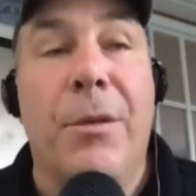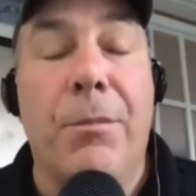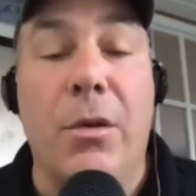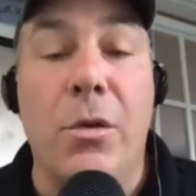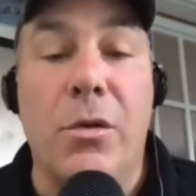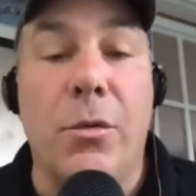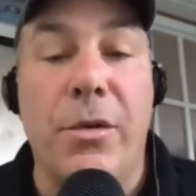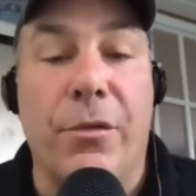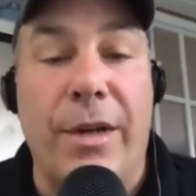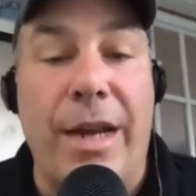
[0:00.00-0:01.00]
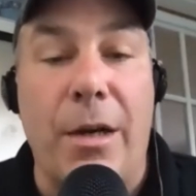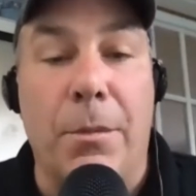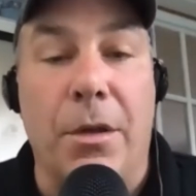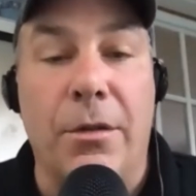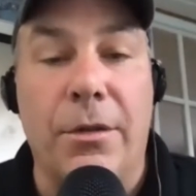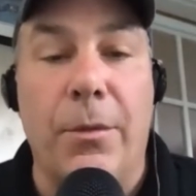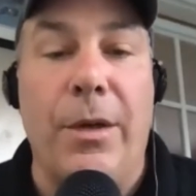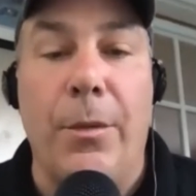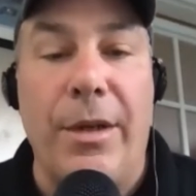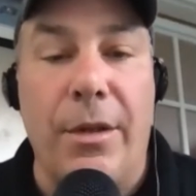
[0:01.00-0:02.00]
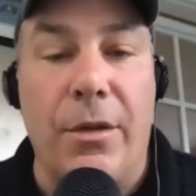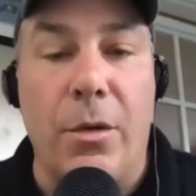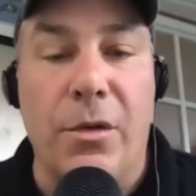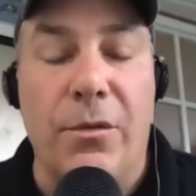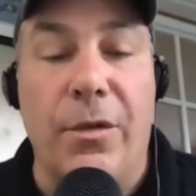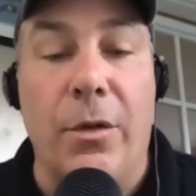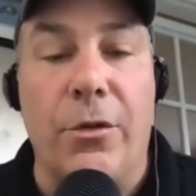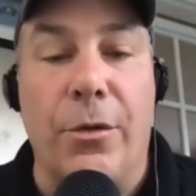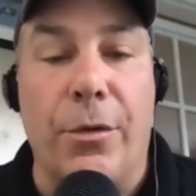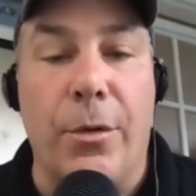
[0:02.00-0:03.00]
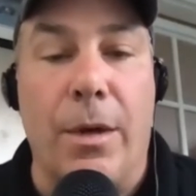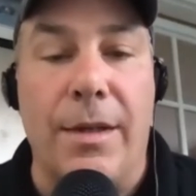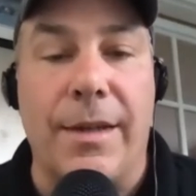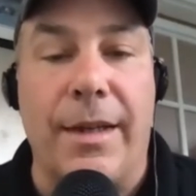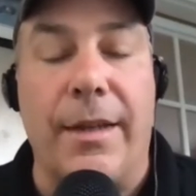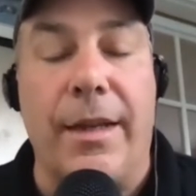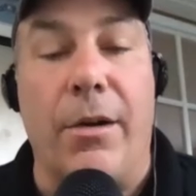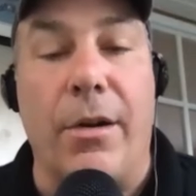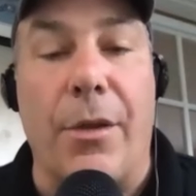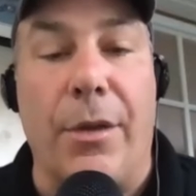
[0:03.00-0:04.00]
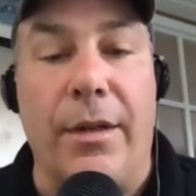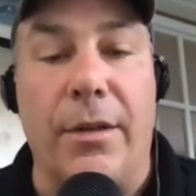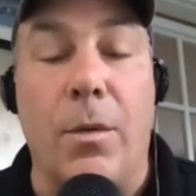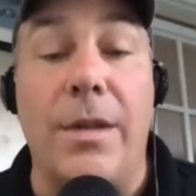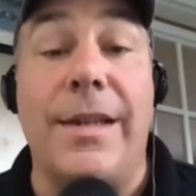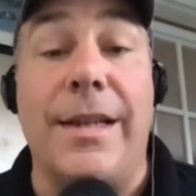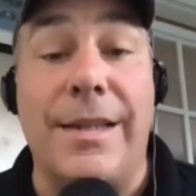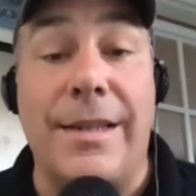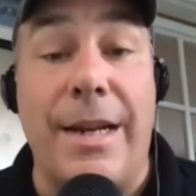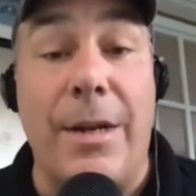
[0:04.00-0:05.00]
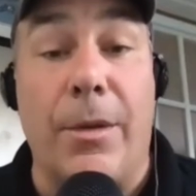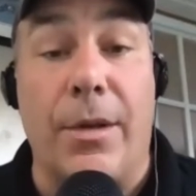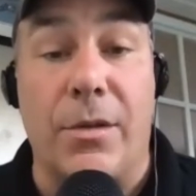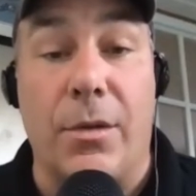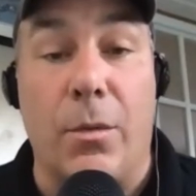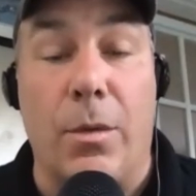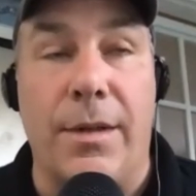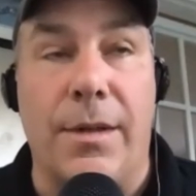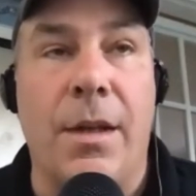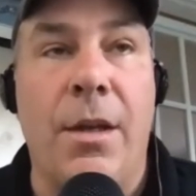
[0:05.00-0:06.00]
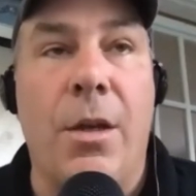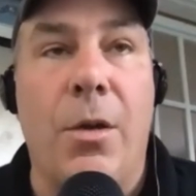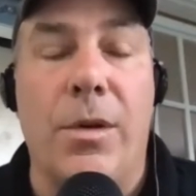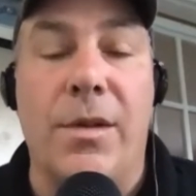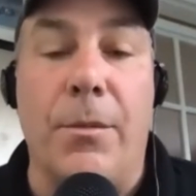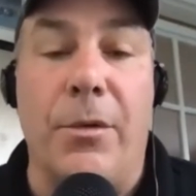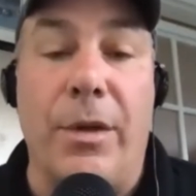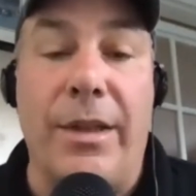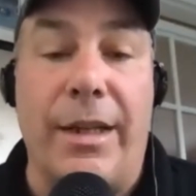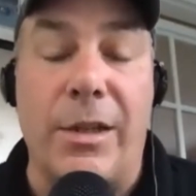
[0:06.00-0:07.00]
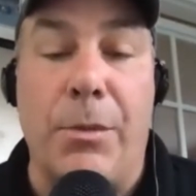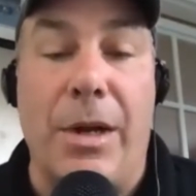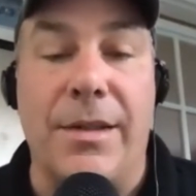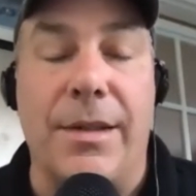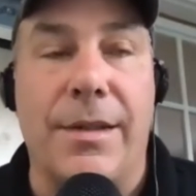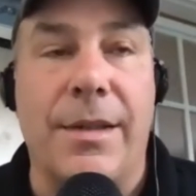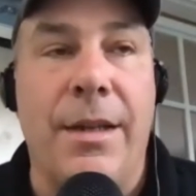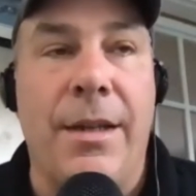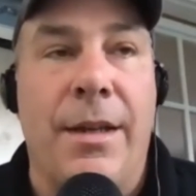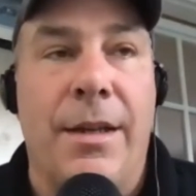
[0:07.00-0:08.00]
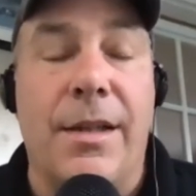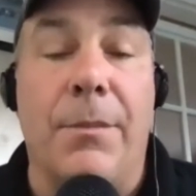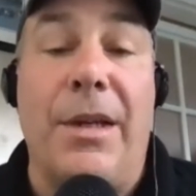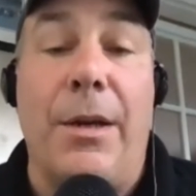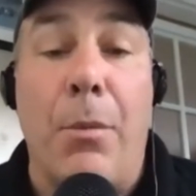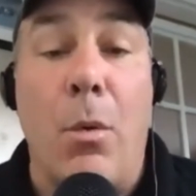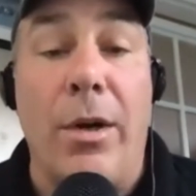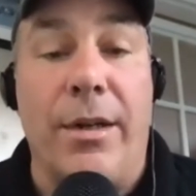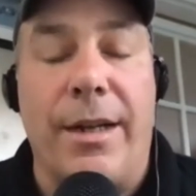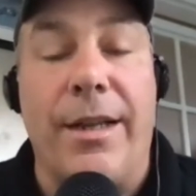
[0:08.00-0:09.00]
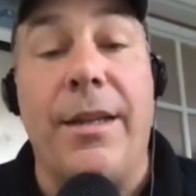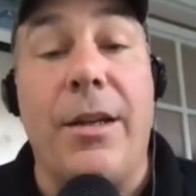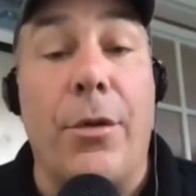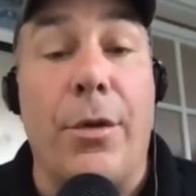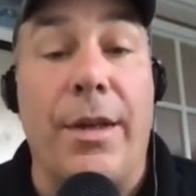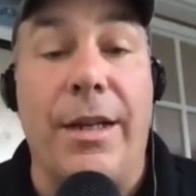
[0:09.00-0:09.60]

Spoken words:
But those stories are forgettable. We those filter through us like they are nothing. The ones that stay with us are the ones where someone really expresses something important. And then the other thing is